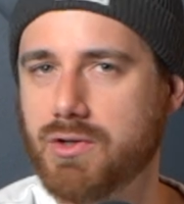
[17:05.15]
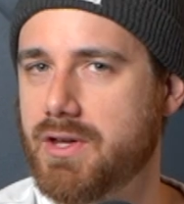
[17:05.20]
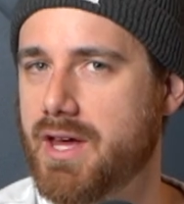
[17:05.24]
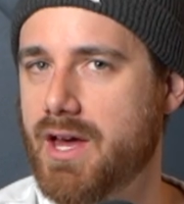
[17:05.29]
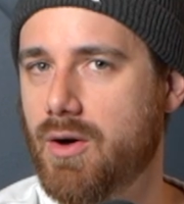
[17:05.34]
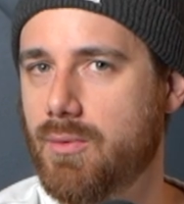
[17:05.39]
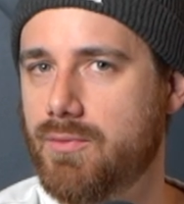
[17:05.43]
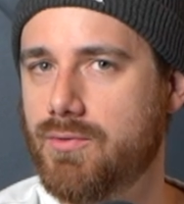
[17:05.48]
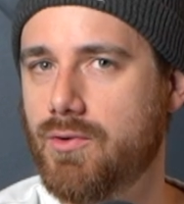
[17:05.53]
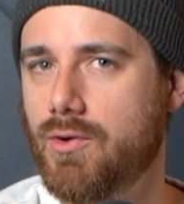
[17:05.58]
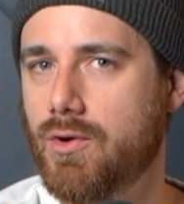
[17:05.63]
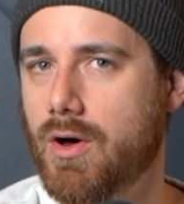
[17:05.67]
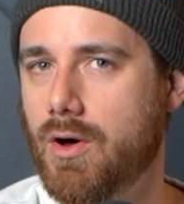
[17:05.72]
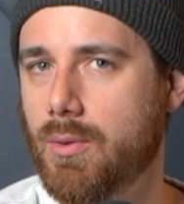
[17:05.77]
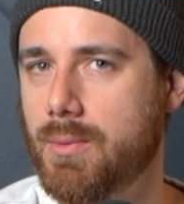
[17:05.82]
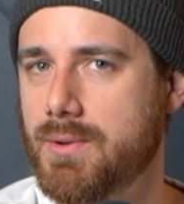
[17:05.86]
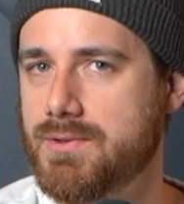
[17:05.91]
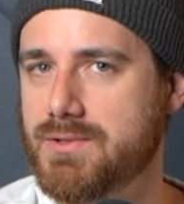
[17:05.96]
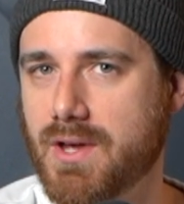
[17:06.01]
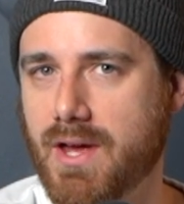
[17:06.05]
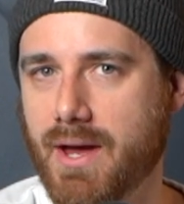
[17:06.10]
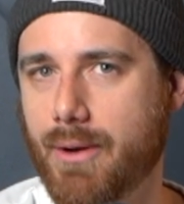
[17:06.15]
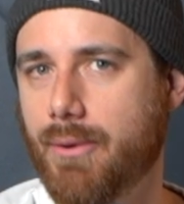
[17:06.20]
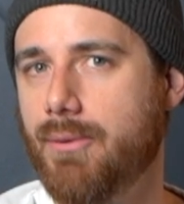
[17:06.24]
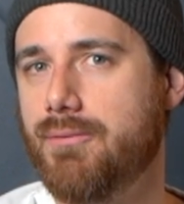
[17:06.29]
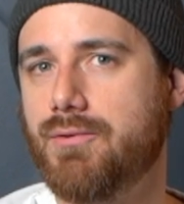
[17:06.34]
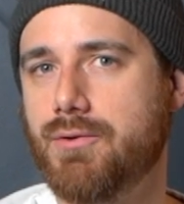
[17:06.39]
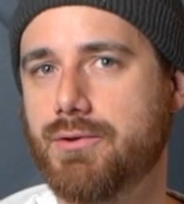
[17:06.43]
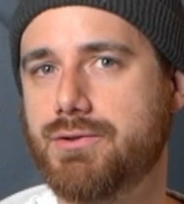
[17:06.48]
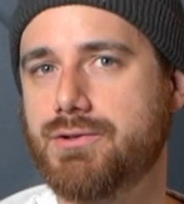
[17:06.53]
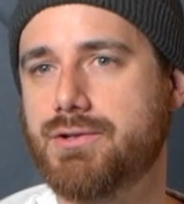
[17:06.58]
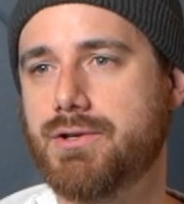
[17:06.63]
helpful. I hope it's
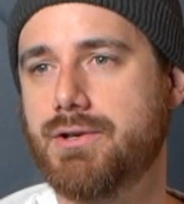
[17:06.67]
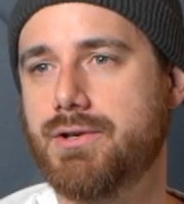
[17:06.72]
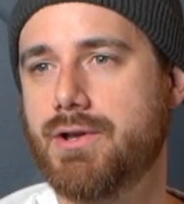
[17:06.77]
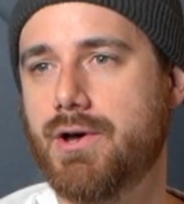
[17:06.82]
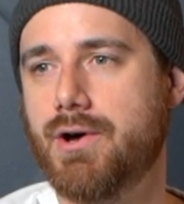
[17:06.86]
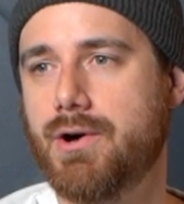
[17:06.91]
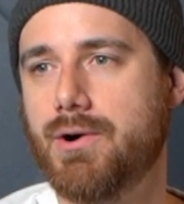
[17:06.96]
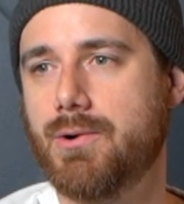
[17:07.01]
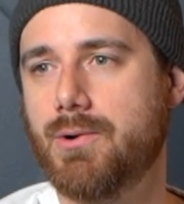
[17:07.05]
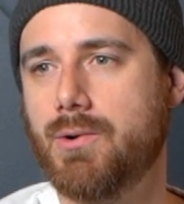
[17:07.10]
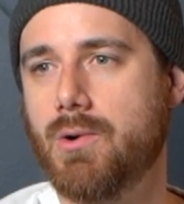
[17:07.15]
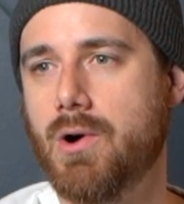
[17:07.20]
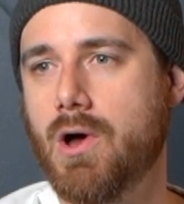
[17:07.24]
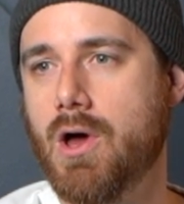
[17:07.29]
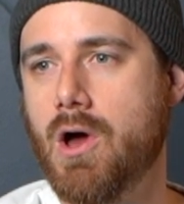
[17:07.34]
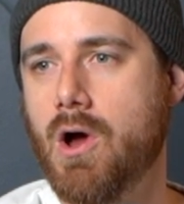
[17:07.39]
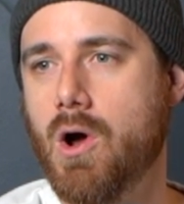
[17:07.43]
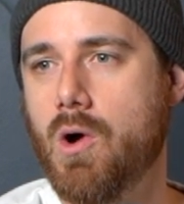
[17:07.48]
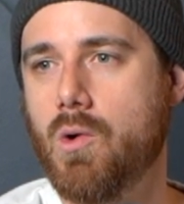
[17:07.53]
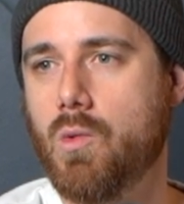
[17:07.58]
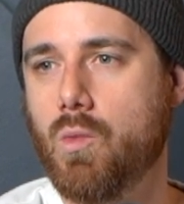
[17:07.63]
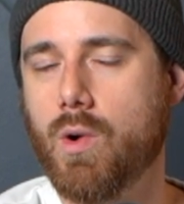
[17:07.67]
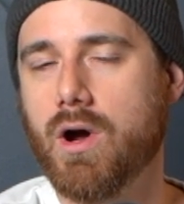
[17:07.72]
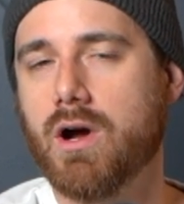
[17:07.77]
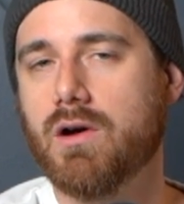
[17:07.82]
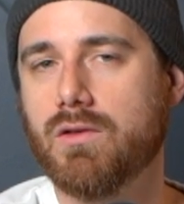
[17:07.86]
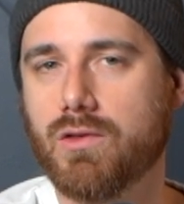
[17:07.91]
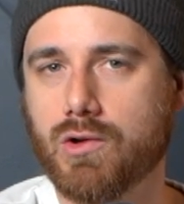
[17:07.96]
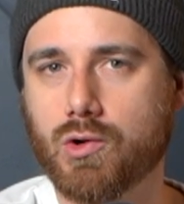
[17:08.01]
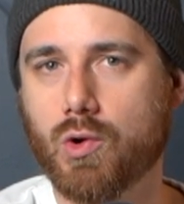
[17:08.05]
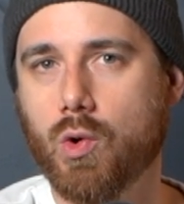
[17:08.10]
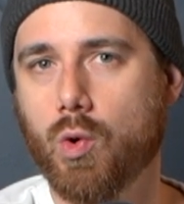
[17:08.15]
helpful to know where
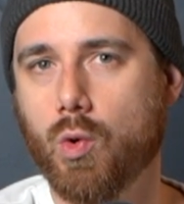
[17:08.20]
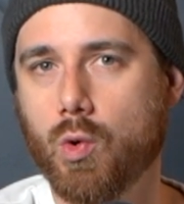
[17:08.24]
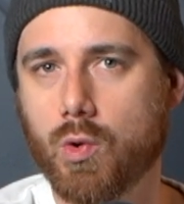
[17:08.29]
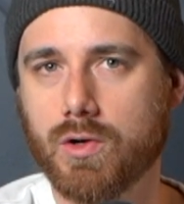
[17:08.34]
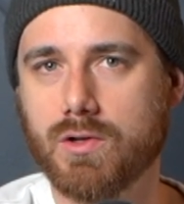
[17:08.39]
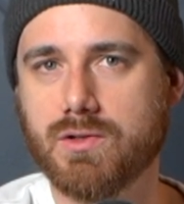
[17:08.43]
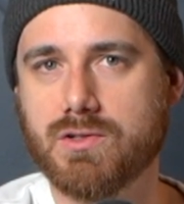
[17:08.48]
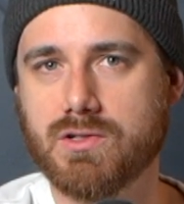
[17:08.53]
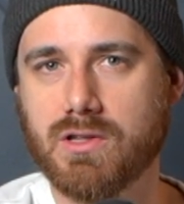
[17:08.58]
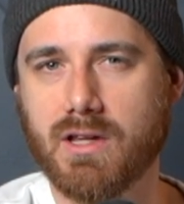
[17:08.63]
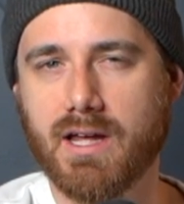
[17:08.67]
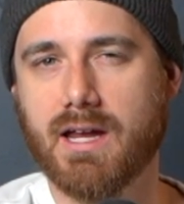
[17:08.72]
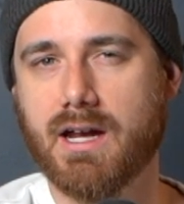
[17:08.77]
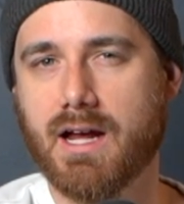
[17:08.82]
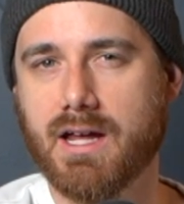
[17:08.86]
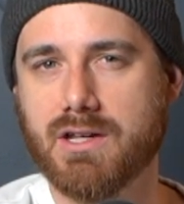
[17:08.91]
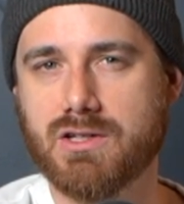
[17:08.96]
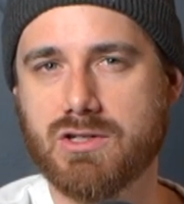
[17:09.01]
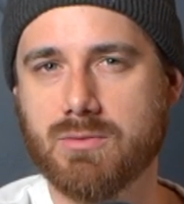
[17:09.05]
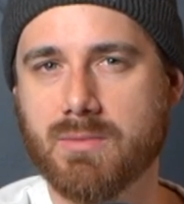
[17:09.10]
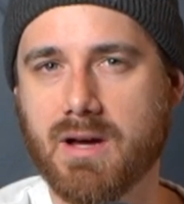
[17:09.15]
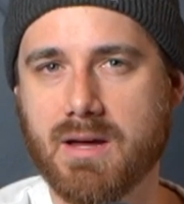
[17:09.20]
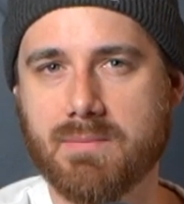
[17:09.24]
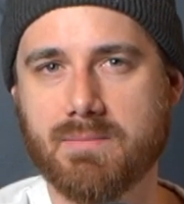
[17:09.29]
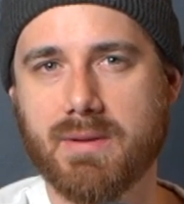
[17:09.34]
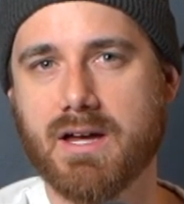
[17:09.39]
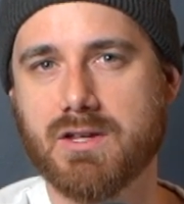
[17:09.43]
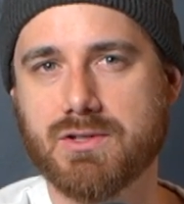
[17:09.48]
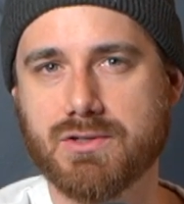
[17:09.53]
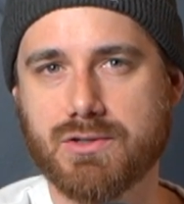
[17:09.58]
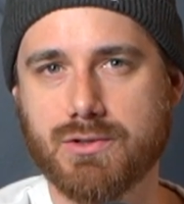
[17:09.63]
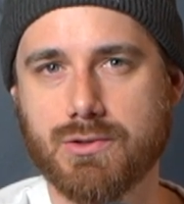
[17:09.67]
the chords land. I do my
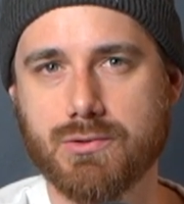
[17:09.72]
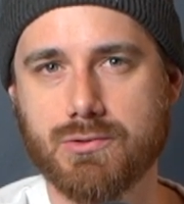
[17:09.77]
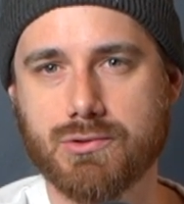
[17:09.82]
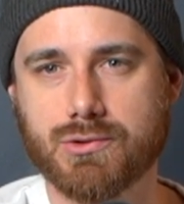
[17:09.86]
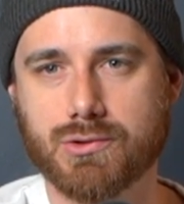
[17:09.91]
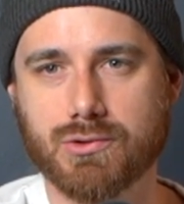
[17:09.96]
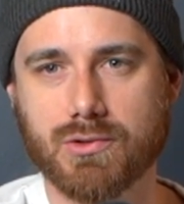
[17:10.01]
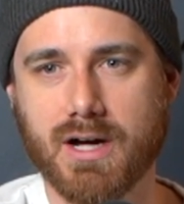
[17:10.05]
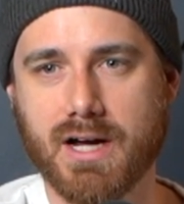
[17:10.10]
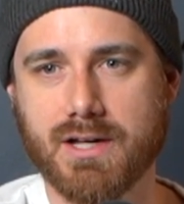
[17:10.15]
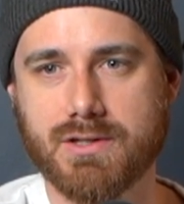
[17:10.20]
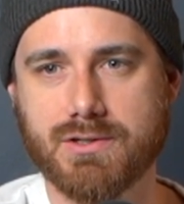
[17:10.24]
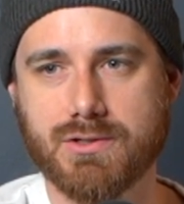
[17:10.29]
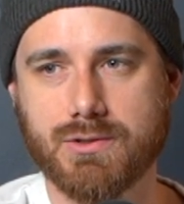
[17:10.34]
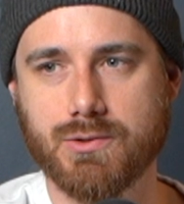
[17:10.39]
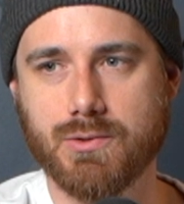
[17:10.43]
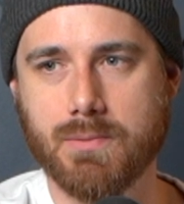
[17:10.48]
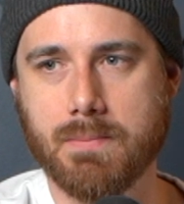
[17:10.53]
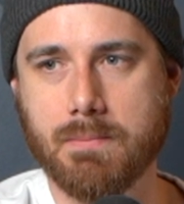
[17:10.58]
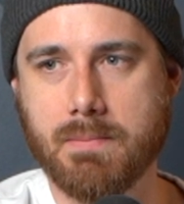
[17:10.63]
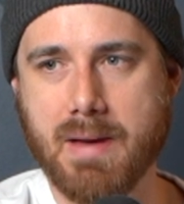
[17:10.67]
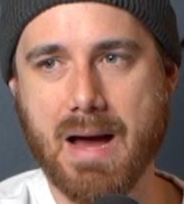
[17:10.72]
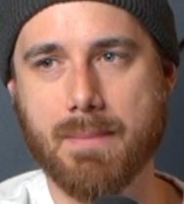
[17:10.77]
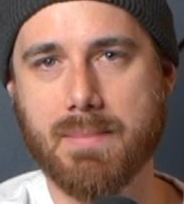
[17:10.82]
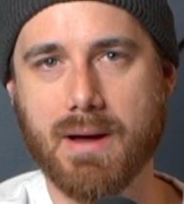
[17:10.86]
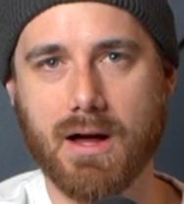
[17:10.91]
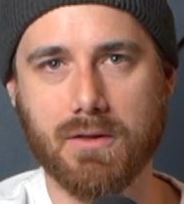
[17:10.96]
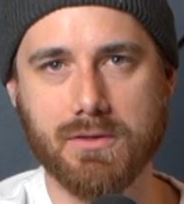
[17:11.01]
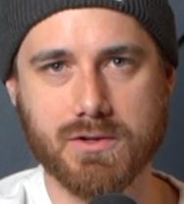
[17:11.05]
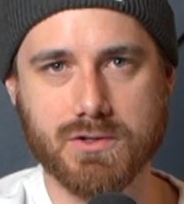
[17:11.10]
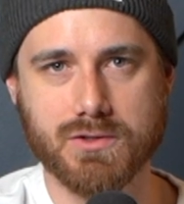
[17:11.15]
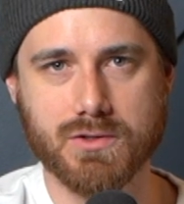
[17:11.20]
best to try to map
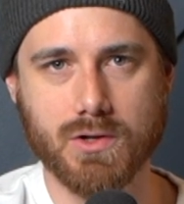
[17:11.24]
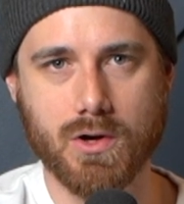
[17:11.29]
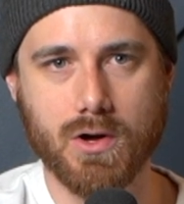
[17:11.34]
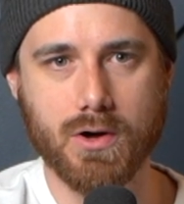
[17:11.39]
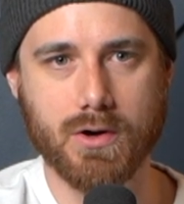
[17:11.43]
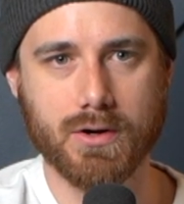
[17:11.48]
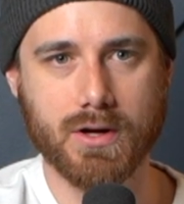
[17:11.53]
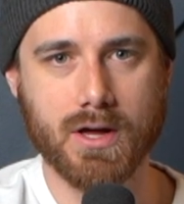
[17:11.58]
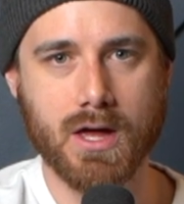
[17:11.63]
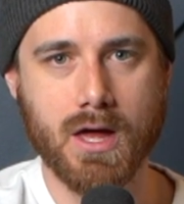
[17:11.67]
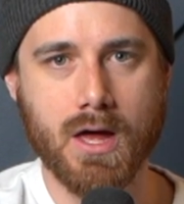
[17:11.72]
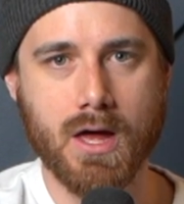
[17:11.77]
out the song,